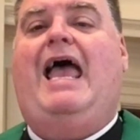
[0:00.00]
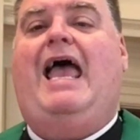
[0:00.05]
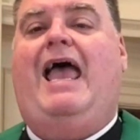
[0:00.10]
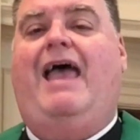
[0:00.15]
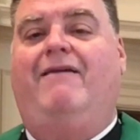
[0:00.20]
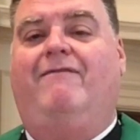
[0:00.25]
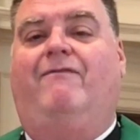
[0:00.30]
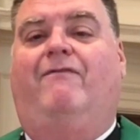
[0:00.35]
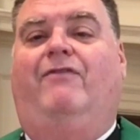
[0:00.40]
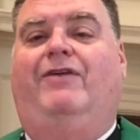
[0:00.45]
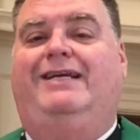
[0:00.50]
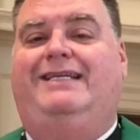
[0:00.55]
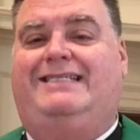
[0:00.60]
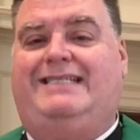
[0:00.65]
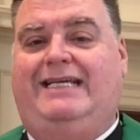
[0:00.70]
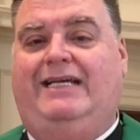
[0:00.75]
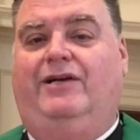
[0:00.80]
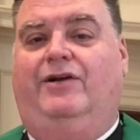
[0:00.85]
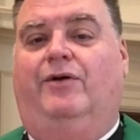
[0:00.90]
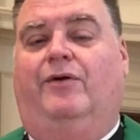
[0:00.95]
every
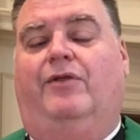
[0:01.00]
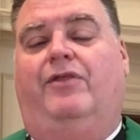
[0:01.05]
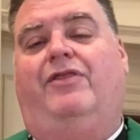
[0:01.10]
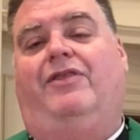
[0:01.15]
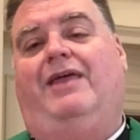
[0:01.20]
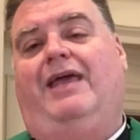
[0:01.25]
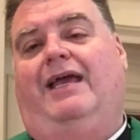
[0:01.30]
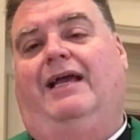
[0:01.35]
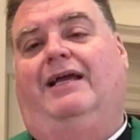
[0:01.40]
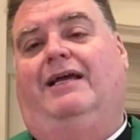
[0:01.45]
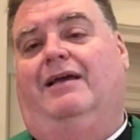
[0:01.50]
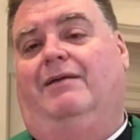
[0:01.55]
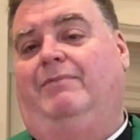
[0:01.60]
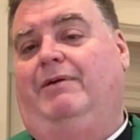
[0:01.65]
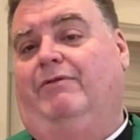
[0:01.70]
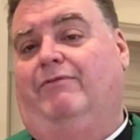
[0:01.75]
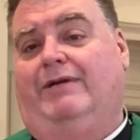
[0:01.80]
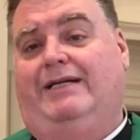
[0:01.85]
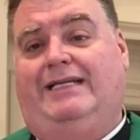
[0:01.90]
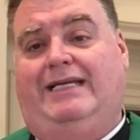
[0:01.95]
single thing can
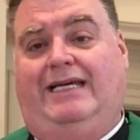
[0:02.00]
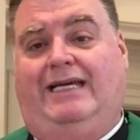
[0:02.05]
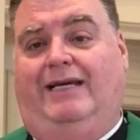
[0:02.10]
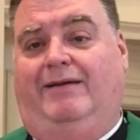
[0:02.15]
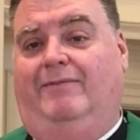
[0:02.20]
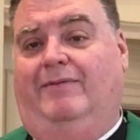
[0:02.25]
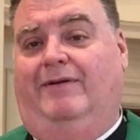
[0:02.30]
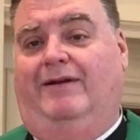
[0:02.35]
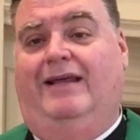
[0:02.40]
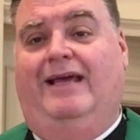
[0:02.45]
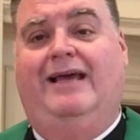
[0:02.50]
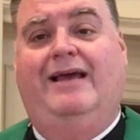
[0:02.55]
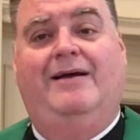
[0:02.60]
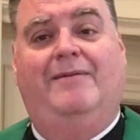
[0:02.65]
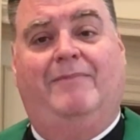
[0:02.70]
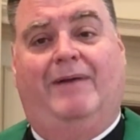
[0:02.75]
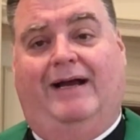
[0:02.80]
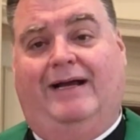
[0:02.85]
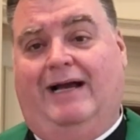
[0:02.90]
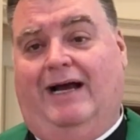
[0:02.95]
be redeemed
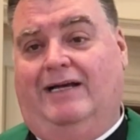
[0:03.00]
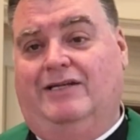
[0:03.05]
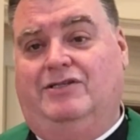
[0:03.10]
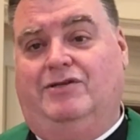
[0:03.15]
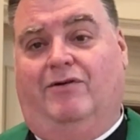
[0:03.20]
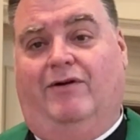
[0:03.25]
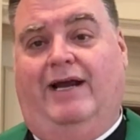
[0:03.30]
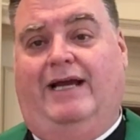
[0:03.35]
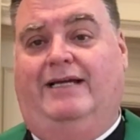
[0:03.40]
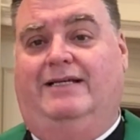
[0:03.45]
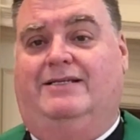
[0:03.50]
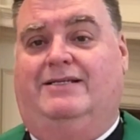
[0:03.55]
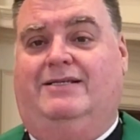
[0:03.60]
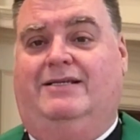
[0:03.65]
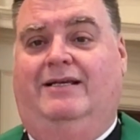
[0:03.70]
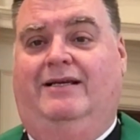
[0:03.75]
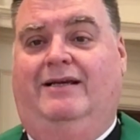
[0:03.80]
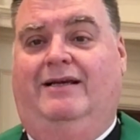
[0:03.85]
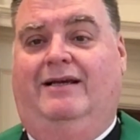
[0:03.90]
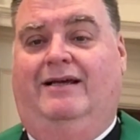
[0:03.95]
by God's
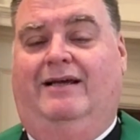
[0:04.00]
grace.